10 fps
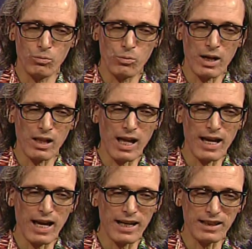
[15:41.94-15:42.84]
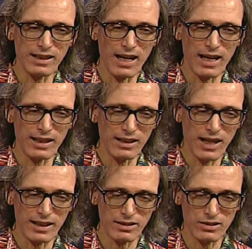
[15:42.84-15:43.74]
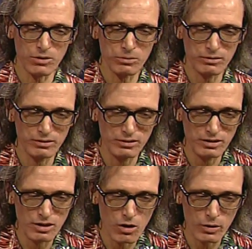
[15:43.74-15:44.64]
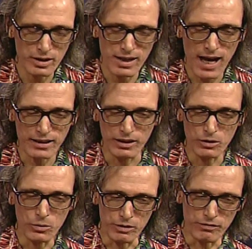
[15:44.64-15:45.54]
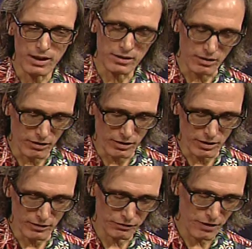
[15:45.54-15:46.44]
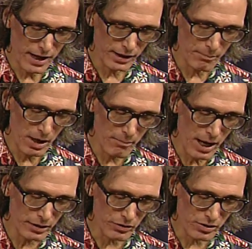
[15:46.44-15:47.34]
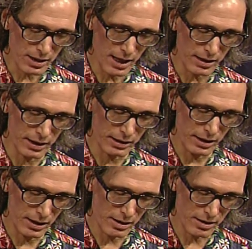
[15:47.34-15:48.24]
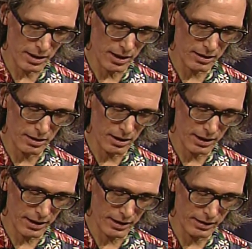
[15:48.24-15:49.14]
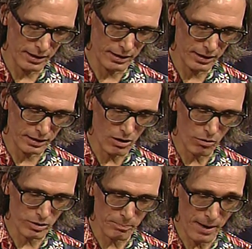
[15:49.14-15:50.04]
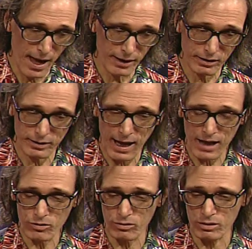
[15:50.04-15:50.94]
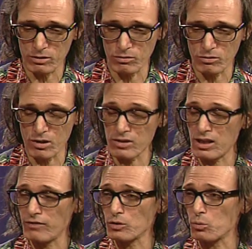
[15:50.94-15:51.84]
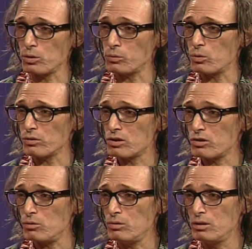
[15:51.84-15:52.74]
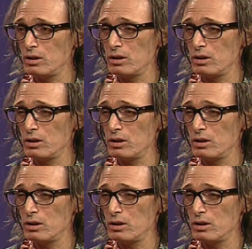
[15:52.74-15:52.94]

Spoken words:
Well, I don't know exactly who invented fracking. My understanding is that it goes back actually to just after World War II.